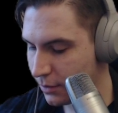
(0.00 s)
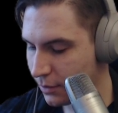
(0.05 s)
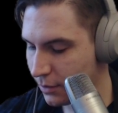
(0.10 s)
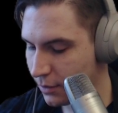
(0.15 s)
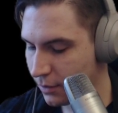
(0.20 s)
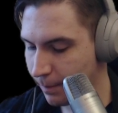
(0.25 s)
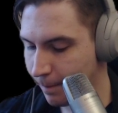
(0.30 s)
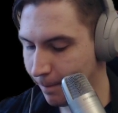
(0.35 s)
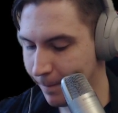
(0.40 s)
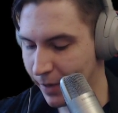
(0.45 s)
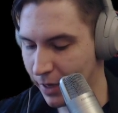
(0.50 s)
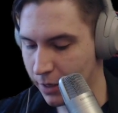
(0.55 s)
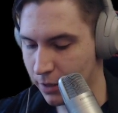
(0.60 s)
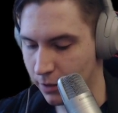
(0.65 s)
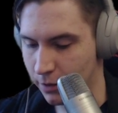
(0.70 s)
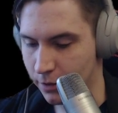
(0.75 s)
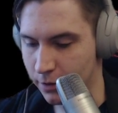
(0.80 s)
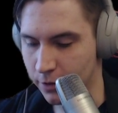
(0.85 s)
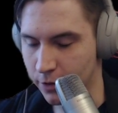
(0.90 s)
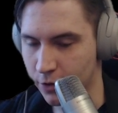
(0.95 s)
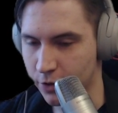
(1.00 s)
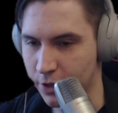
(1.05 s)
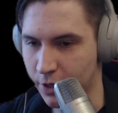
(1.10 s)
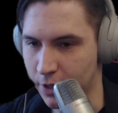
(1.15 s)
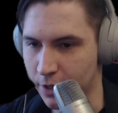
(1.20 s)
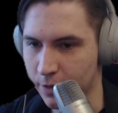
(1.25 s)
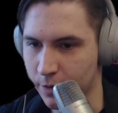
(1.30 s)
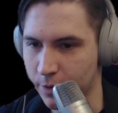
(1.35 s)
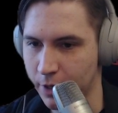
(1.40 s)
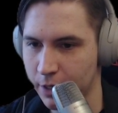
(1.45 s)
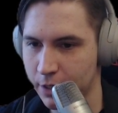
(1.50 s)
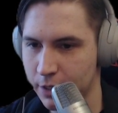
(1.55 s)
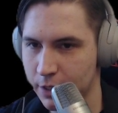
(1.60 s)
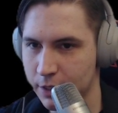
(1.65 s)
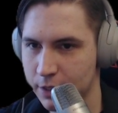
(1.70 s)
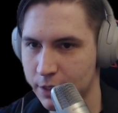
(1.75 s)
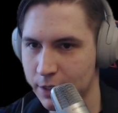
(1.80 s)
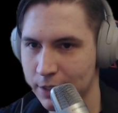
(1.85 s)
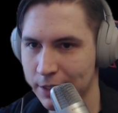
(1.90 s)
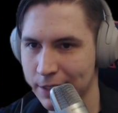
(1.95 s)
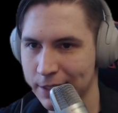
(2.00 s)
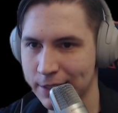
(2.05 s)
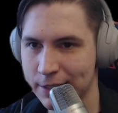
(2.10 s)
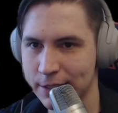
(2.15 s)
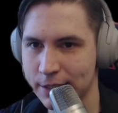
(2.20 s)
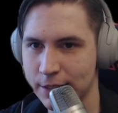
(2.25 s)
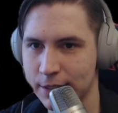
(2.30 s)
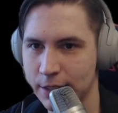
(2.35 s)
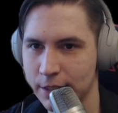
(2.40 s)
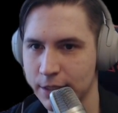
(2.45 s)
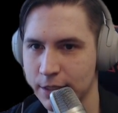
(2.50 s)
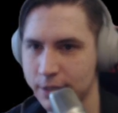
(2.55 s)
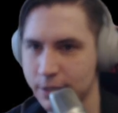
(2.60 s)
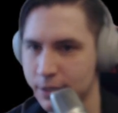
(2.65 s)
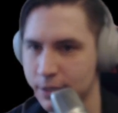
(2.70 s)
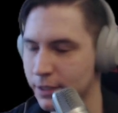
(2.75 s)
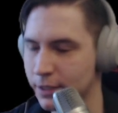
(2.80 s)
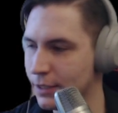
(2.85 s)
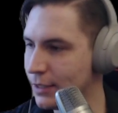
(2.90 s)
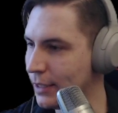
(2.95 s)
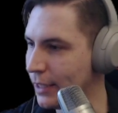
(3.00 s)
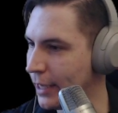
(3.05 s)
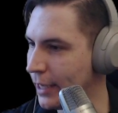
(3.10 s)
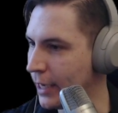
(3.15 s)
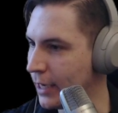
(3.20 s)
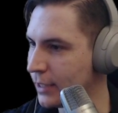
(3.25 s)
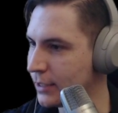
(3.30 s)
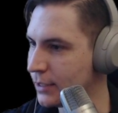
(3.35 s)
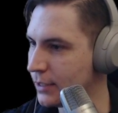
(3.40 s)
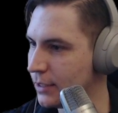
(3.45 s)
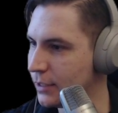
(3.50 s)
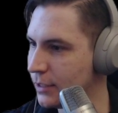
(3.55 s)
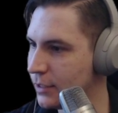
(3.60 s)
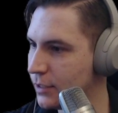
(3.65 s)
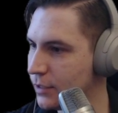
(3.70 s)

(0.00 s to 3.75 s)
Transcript: metal looking, right? It lacks this